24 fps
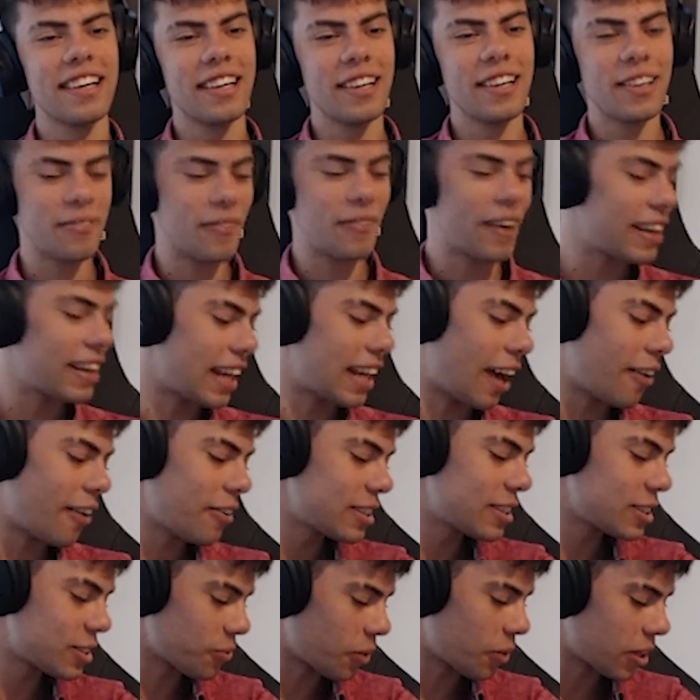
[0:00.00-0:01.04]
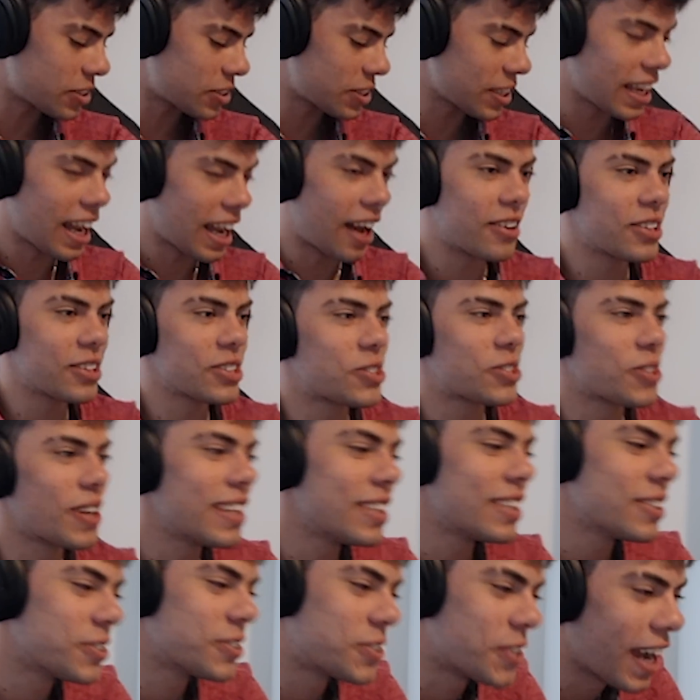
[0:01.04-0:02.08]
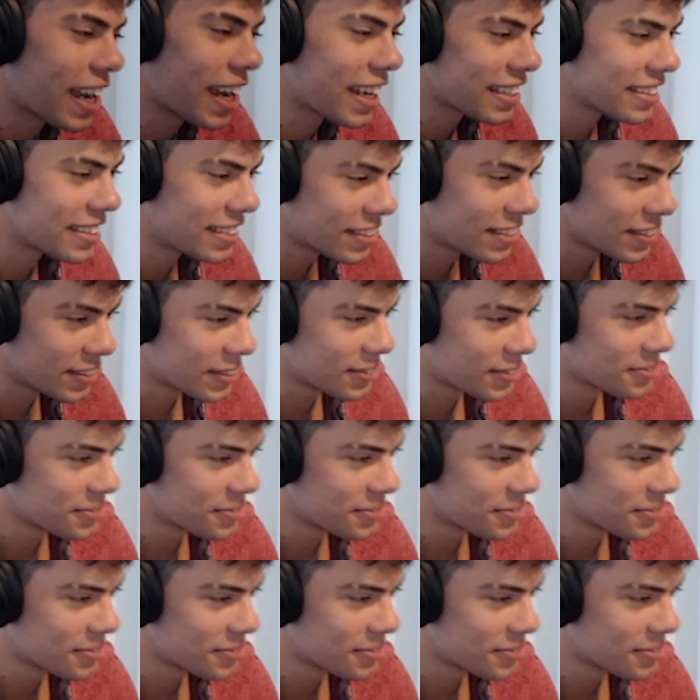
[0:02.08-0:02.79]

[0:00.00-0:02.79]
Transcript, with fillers: Right now he's watching How to Train Your Dragon 2.